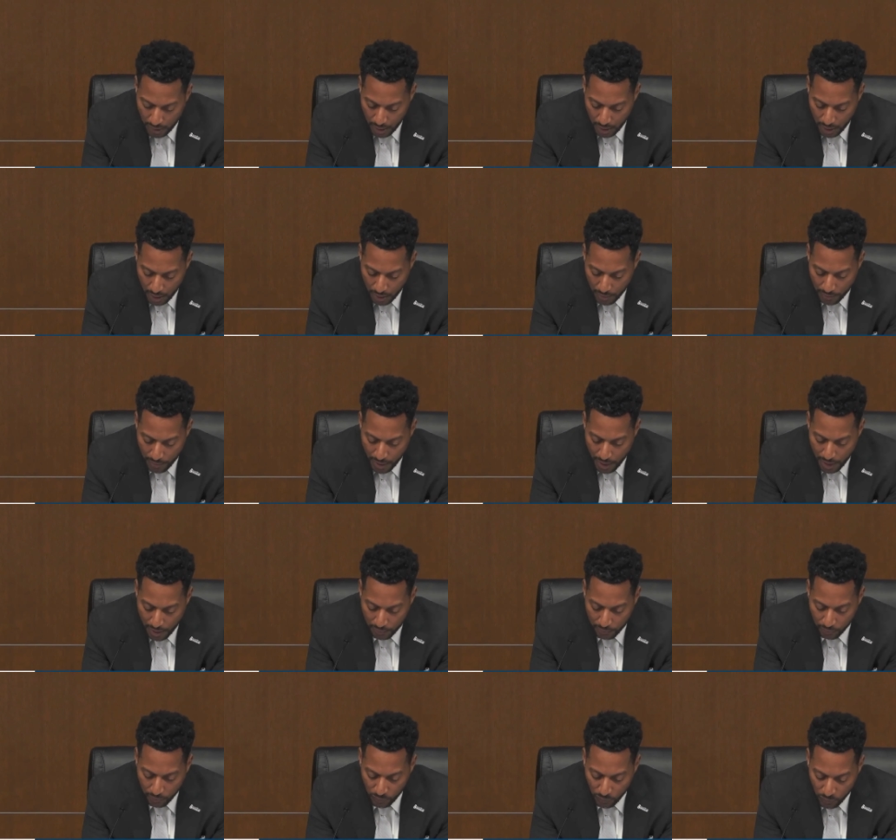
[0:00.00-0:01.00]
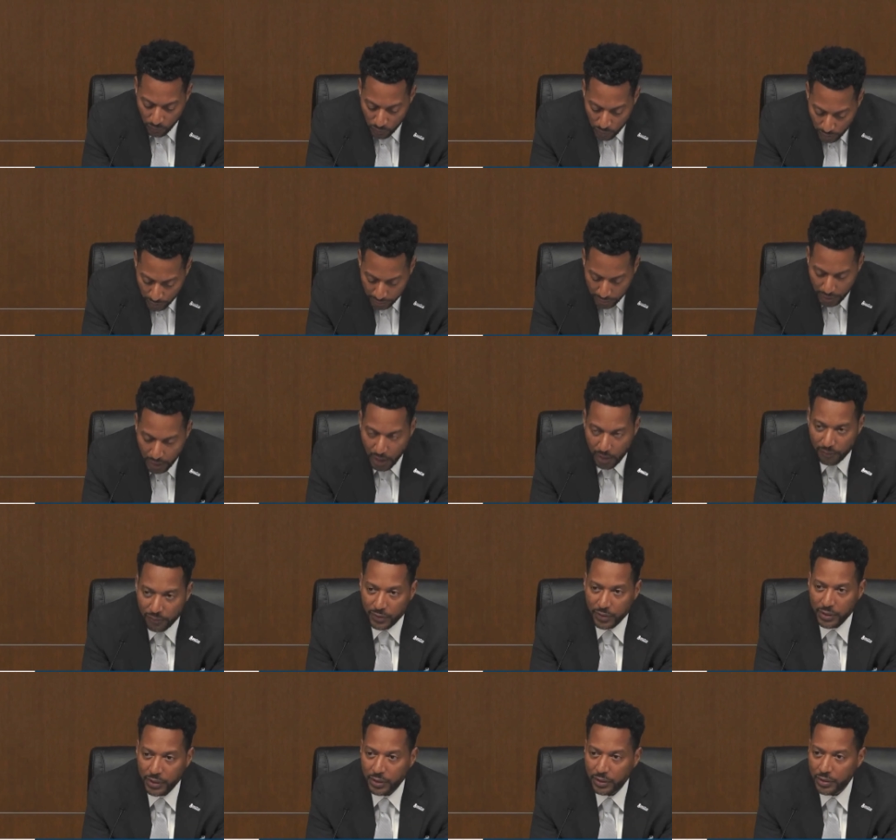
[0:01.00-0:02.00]
Um, I'm really
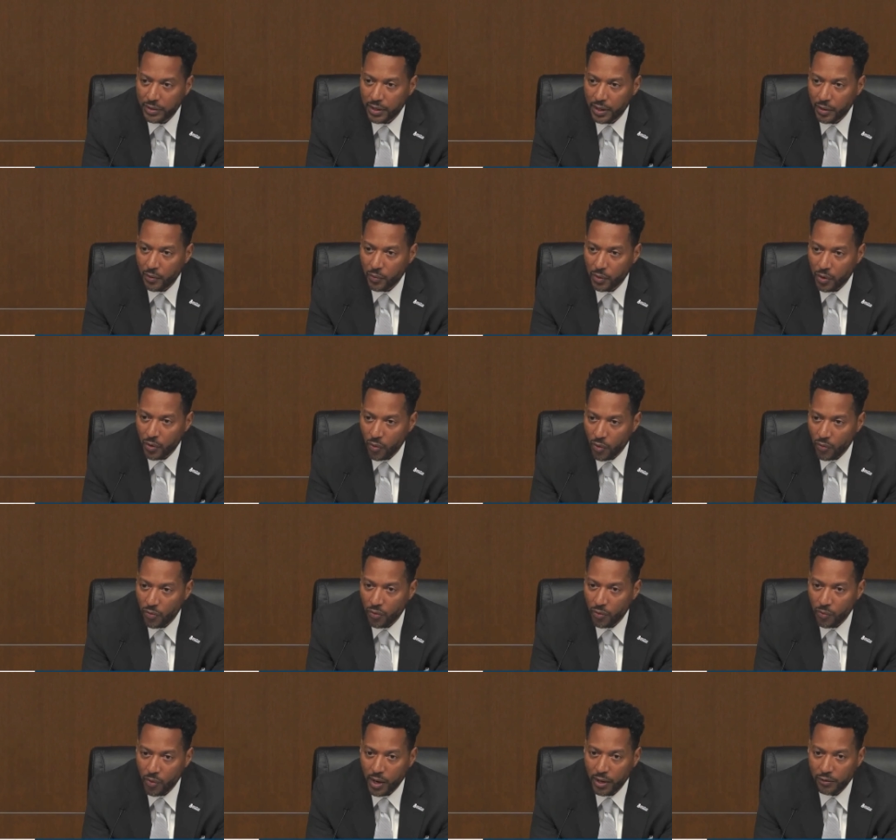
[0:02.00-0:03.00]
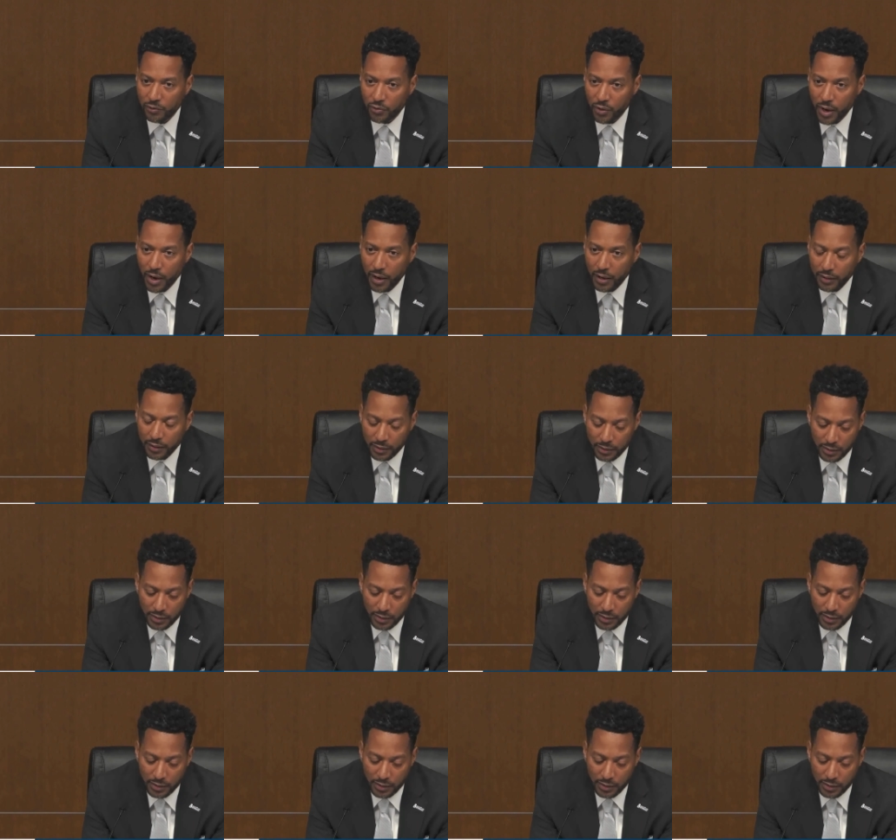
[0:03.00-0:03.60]
confident that we are on the right track,